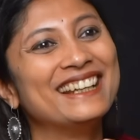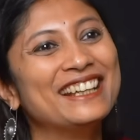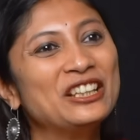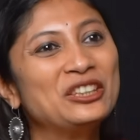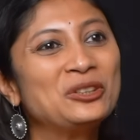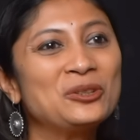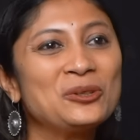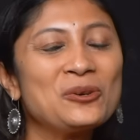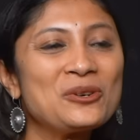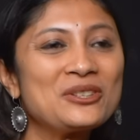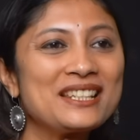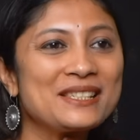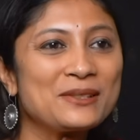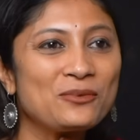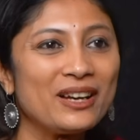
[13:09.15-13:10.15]
Throat is
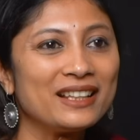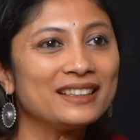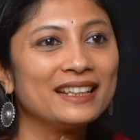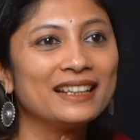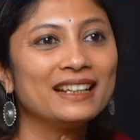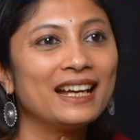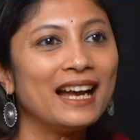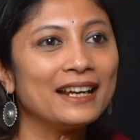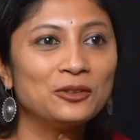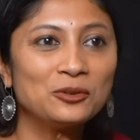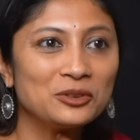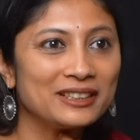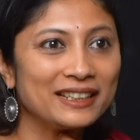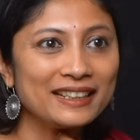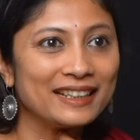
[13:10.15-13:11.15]
one thing I don't
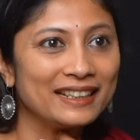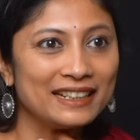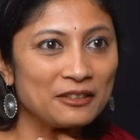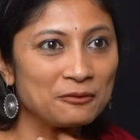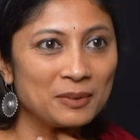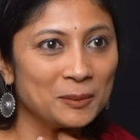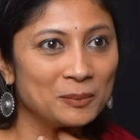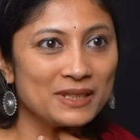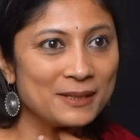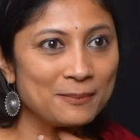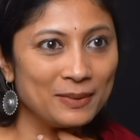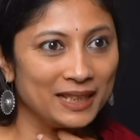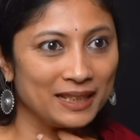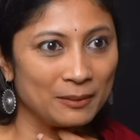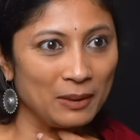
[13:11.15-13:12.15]
think enough people
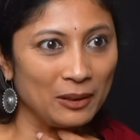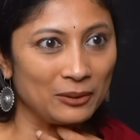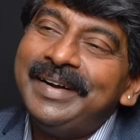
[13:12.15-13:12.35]
speak about.